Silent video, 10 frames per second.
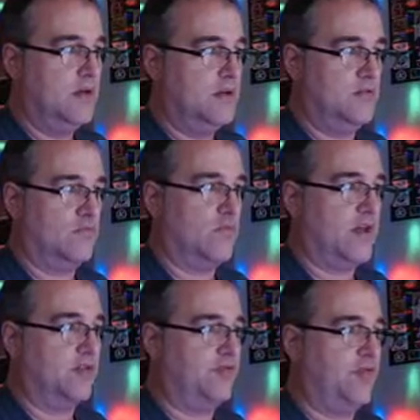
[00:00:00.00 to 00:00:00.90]
just
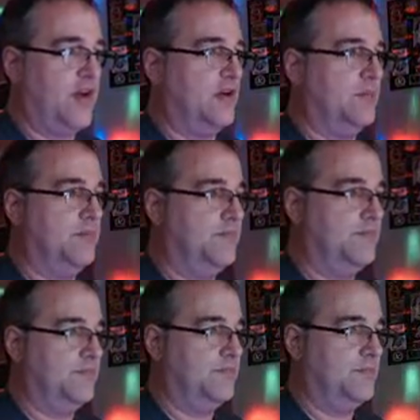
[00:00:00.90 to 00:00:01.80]
regular fighting them
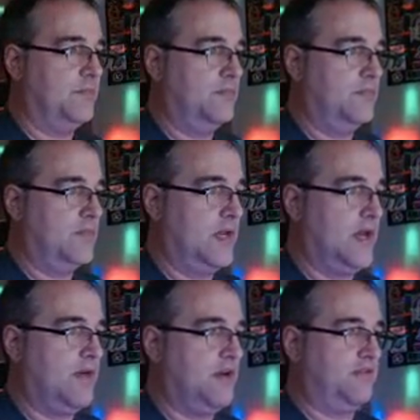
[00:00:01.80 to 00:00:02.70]
and
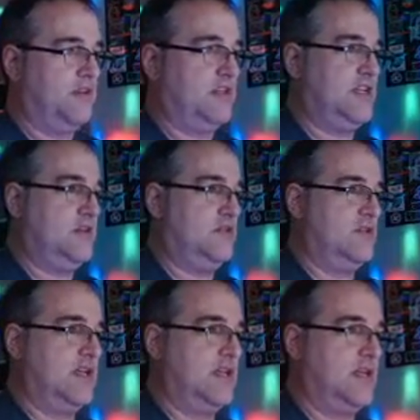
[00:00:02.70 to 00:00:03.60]
have enough continues to
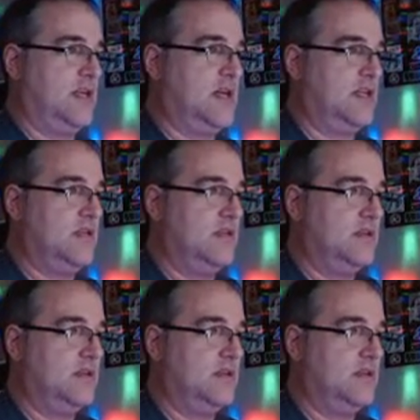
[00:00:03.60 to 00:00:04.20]
get to the end.